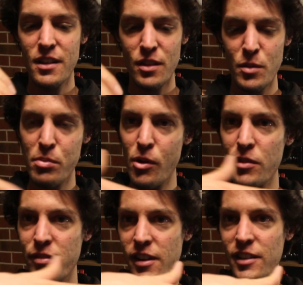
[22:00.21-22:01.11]
the
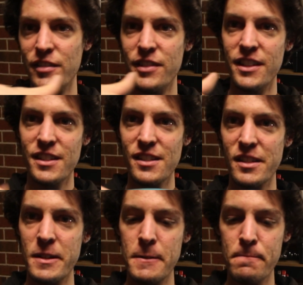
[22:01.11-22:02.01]
profile of this
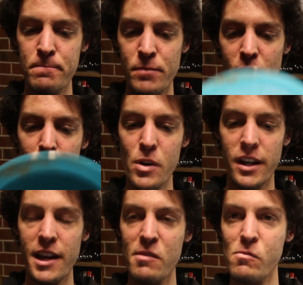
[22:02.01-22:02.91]
and work
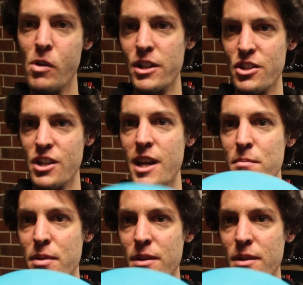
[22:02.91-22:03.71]
out what shape